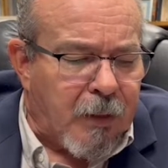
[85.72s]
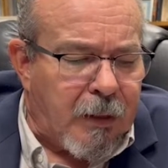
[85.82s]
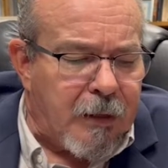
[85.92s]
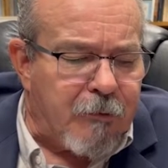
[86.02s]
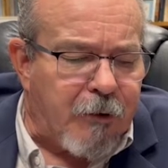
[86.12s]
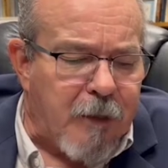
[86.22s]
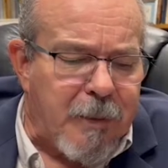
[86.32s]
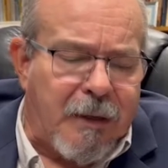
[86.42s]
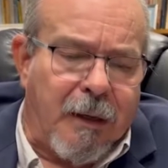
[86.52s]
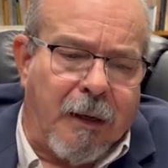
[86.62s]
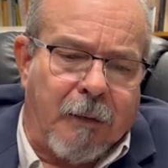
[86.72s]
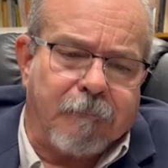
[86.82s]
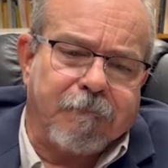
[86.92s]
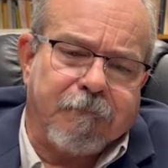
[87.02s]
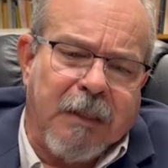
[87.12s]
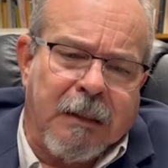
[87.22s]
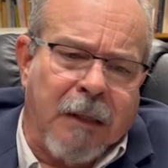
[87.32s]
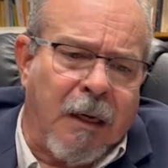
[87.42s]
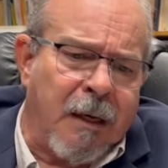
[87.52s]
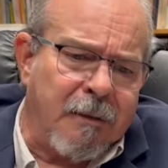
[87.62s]
in the very beginning,
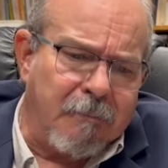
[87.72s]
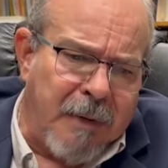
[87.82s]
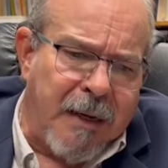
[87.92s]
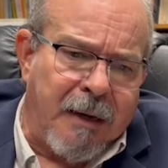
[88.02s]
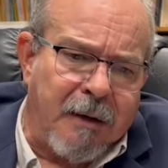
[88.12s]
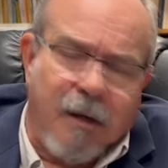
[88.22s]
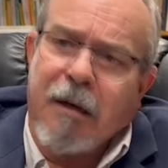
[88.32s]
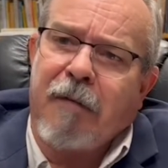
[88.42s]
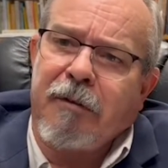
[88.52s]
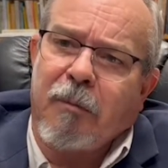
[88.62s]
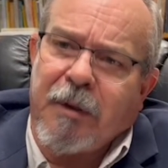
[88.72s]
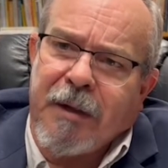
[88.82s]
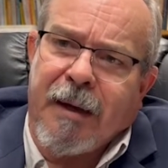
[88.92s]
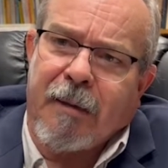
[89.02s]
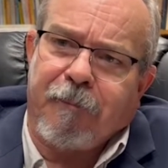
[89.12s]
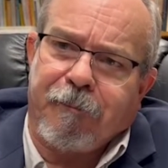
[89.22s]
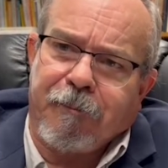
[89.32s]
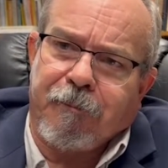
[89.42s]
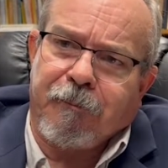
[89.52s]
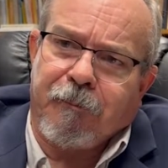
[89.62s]
God made a covenant with Adam,
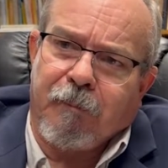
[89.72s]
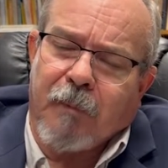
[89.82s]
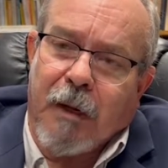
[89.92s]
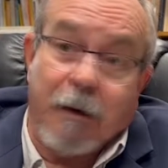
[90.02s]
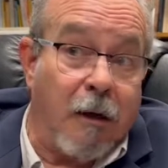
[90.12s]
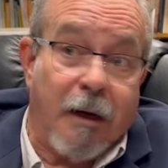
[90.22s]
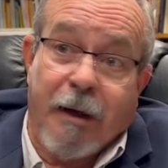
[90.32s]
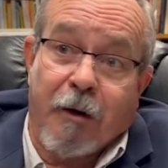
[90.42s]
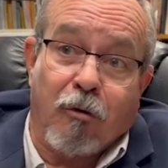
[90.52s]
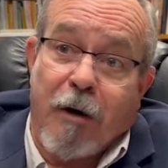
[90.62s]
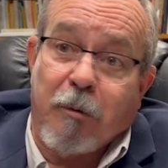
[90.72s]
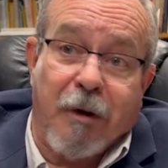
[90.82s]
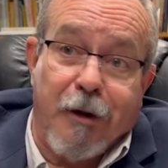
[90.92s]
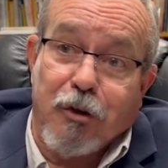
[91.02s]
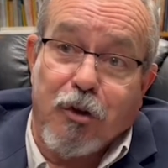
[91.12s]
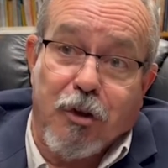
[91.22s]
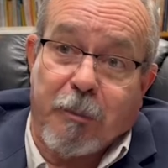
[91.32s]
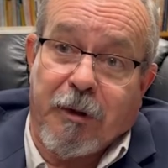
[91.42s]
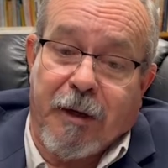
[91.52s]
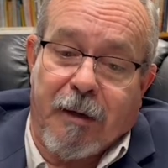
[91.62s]
and God had a great relationship
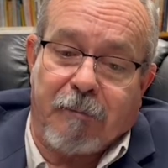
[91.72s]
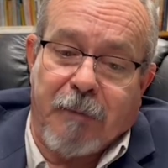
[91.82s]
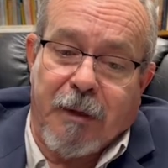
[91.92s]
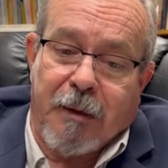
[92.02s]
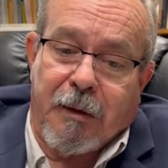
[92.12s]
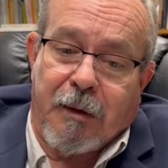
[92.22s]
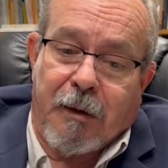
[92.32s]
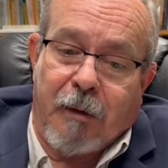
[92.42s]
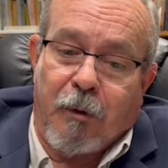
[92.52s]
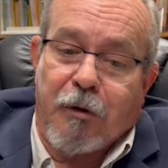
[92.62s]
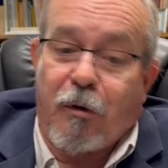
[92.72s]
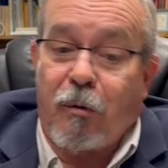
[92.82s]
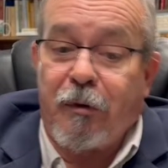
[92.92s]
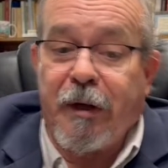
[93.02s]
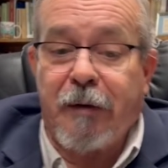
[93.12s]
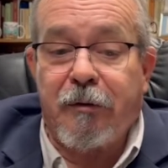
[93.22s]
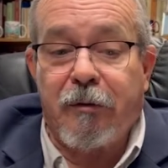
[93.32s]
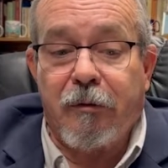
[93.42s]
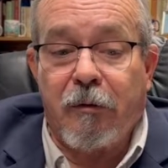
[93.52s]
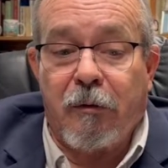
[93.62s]
with Adam. And we're told that
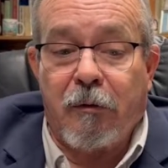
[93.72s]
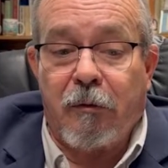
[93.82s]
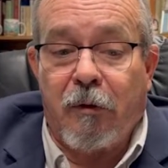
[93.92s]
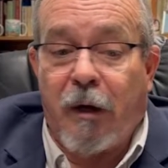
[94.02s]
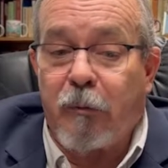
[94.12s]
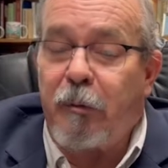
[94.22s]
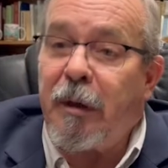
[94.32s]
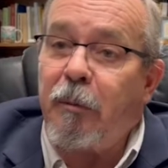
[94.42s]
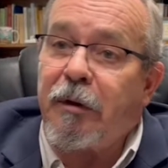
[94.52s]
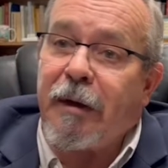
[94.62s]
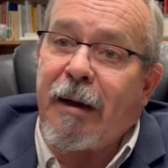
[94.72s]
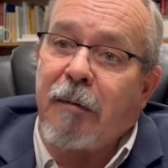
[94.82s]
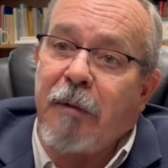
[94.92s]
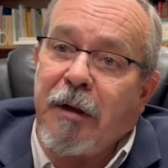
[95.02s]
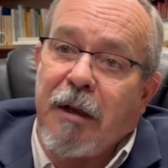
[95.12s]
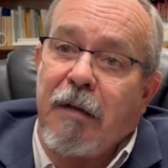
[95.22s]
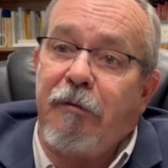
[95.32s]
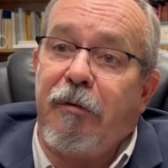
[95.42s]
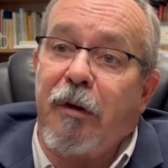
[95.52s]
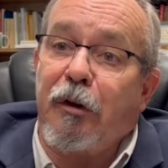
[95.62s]
God would meet with Adam and Eve
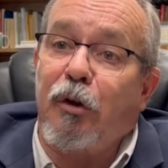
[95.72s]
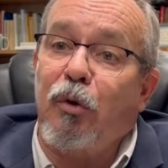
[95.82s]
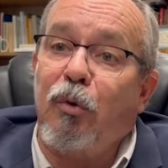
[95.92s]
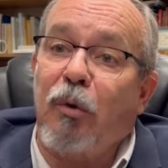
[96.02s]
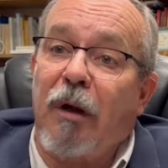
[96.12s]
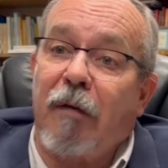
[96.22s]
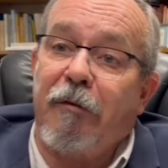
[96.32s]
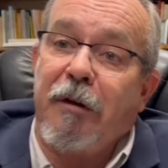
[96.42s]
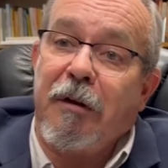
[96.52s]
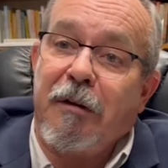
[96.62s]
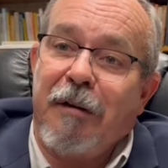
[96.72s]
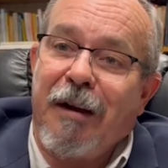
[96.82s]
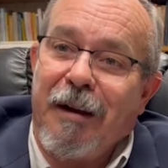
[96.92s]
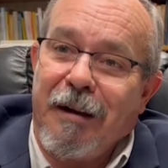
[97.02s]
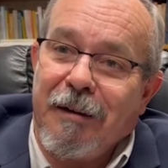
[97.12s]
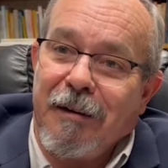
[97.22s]
in the cool of the day